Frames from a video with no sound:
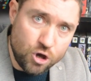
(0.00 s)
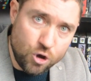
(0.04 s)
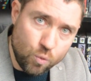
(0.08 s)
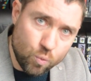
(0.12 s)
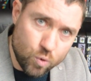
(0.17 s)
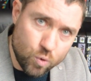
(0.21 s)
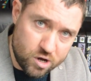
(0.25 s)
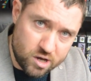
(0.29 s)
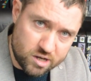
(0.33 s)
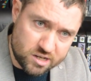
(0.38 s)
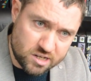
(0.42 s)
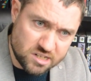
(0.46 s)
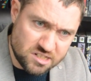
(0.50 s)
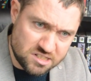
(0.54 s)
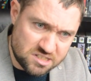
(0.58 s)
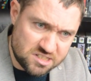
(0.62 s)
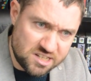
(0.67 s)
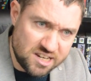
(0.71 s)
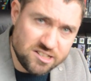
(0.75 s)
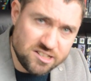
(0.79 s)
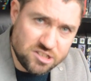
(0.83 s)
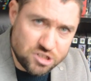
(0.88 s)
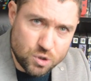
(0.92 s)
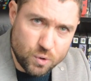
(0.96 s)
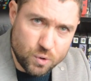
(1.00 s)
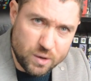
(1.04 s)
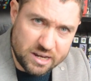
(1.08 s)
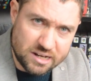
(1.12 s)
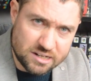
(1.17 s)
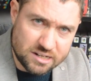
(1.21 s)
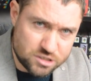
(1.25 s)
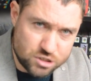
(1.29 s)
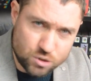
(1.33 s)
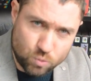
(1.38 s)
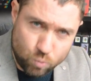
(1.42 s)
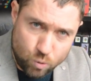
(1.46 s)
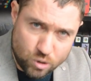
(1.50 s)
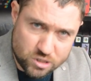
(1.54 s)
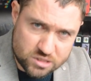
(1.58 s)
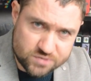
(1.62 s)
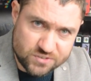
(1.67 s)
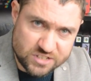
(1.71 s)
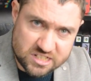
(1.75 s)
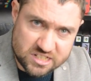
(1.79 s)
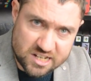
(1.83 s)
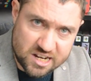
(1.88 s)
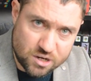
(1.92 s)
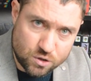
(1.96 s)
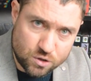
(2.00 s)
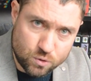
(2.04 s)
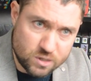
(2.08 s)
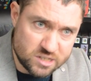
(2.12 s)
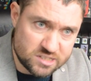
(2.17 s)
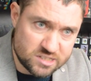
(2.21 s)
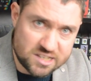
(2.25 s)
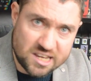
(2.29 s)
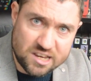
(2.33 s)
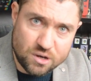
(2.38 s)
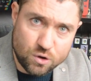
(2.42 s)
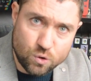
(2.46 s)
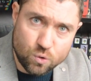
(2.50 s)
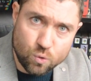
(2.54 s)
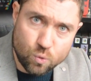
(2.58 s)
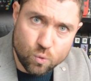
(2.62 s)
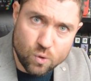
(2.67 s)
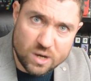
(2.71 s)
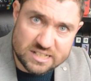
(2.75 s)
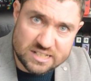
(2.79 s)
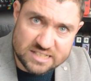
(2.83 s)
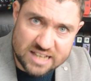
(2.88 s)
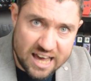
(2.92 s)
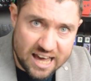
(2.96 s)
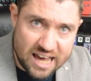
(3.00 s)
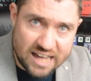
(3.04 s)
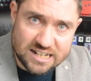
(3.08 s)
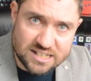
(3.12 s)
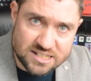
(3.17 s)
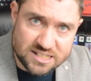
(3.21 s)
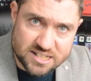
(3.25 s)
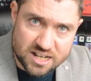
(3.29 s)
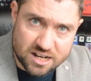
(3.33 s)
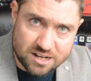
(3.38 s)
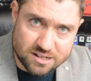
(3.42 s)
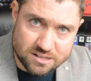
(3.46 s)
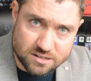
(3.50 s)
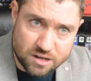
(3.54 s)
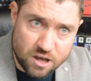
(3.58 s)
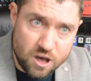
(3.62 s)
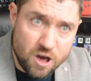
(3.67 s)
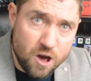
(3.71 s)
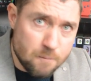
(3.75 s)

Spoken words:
were continuing to watch the channel as they always had done.